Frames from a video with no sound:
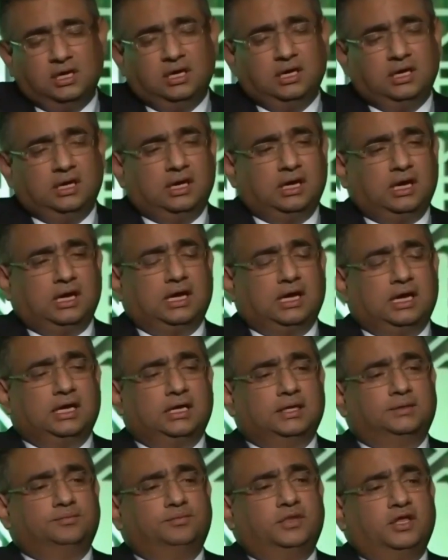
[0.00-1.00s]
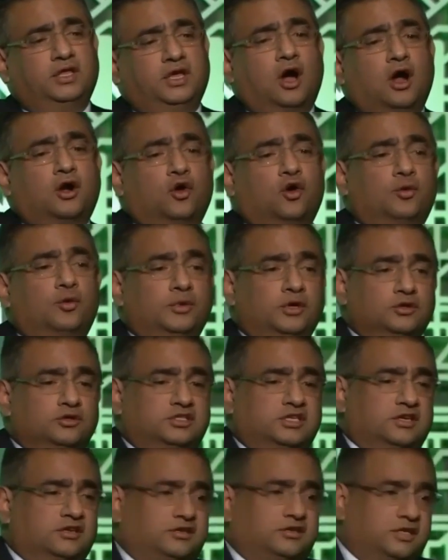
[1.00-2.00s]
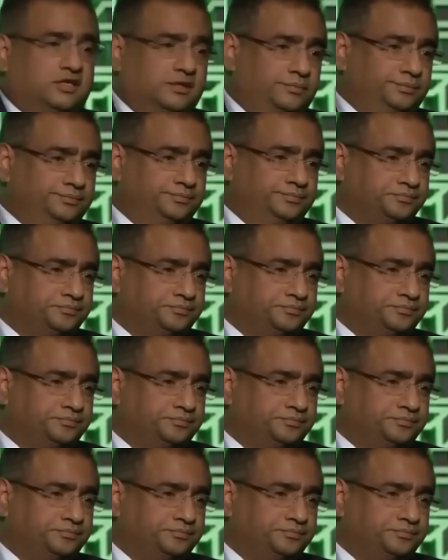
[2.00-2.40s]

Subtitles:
the autoimmune system,